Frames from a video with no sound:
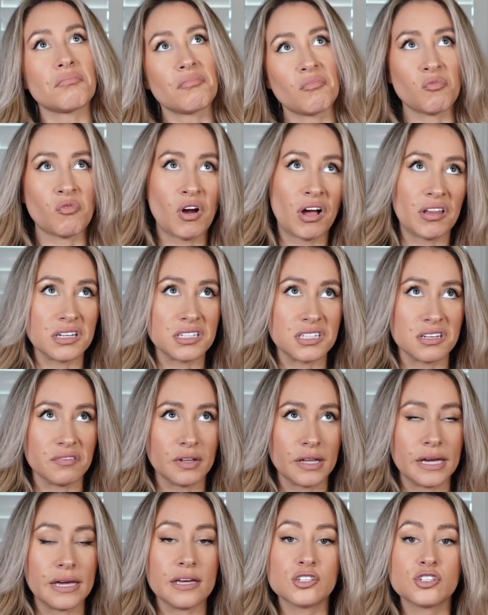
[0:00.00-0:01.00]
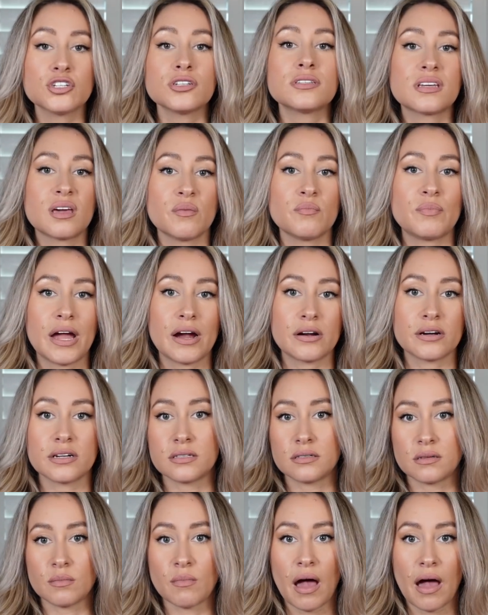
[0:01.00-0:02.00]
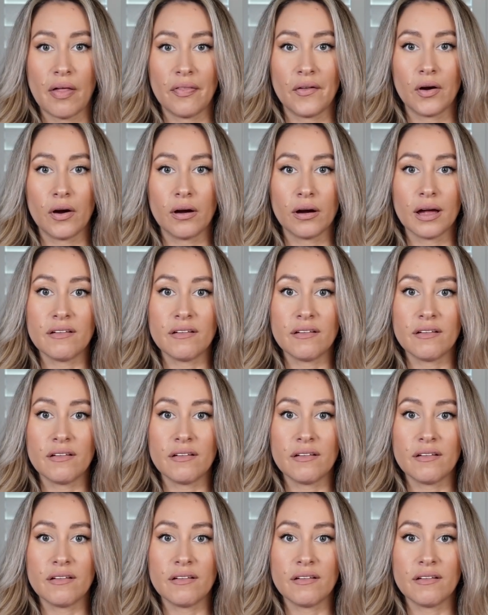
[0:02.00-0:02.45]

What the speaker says: relatively, just compared to some other